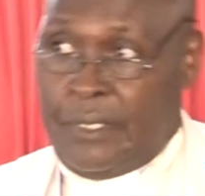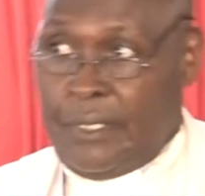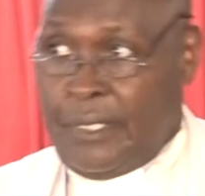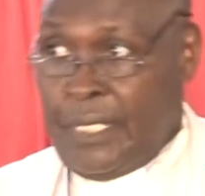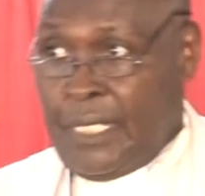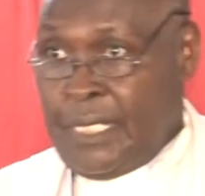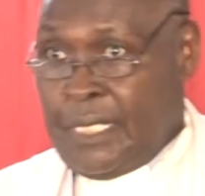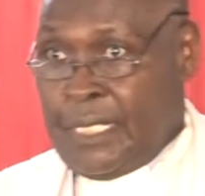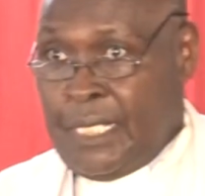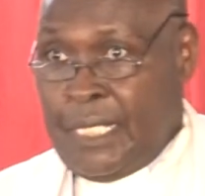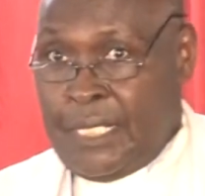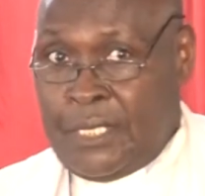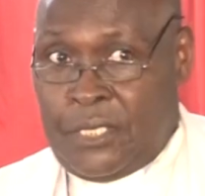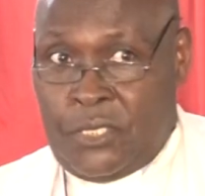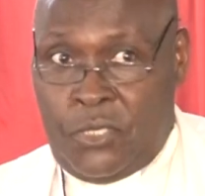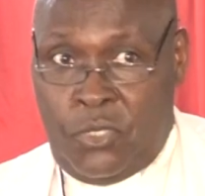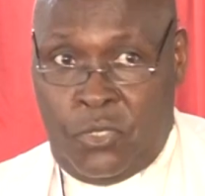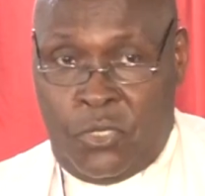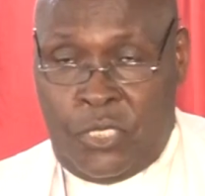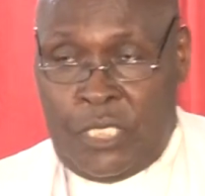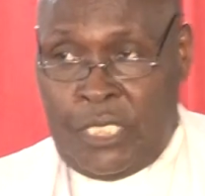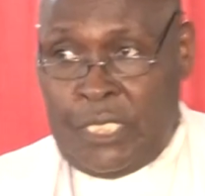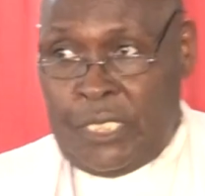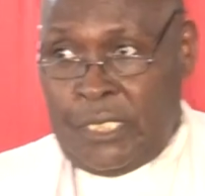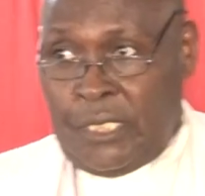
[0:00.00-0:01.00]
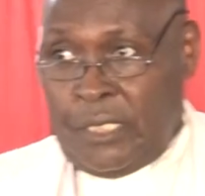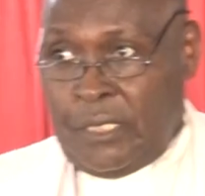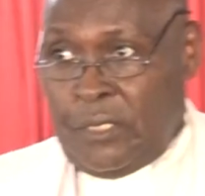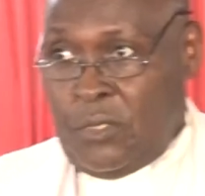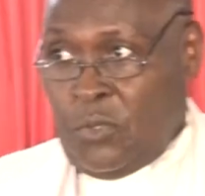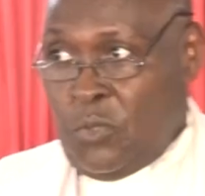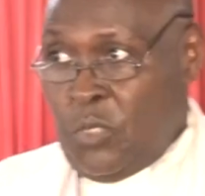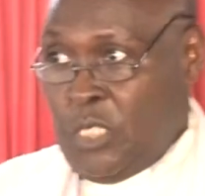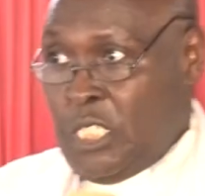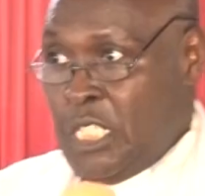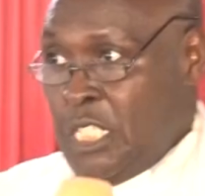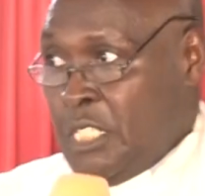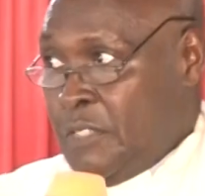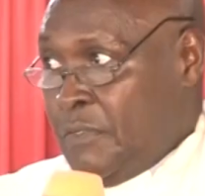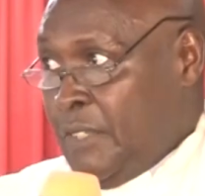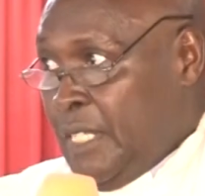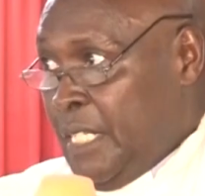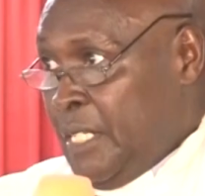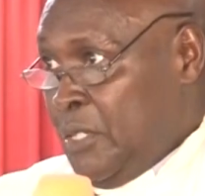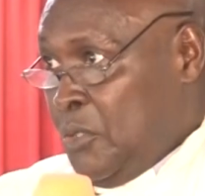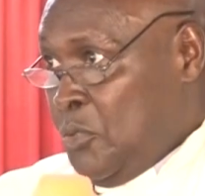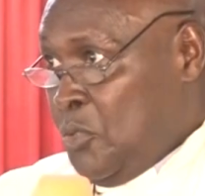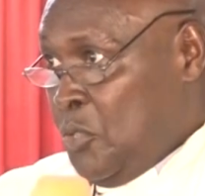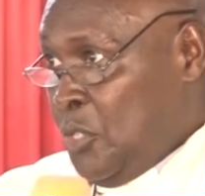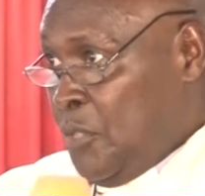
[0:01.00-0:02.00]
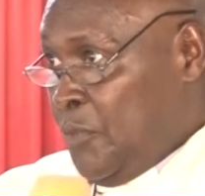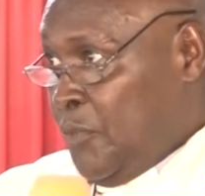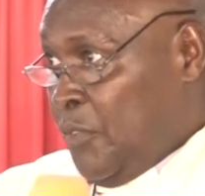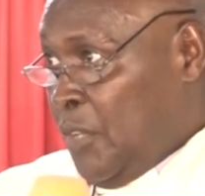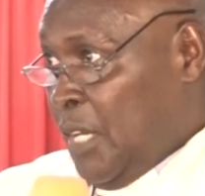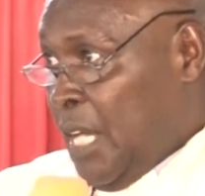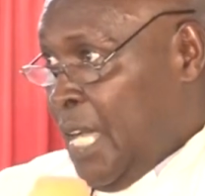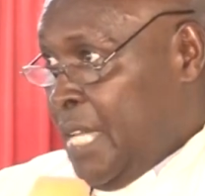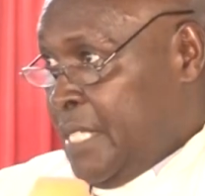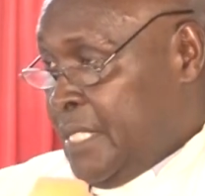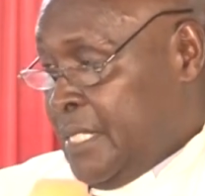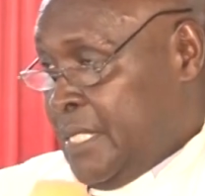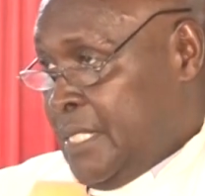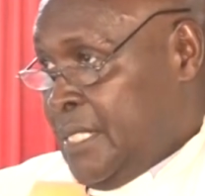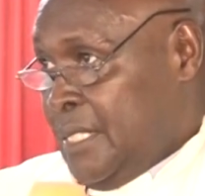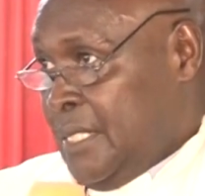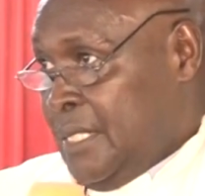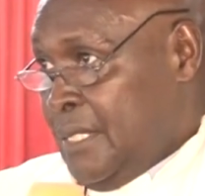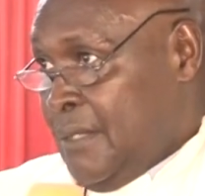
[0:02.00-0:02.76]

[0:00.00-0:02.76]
This is the story, which is very good for us.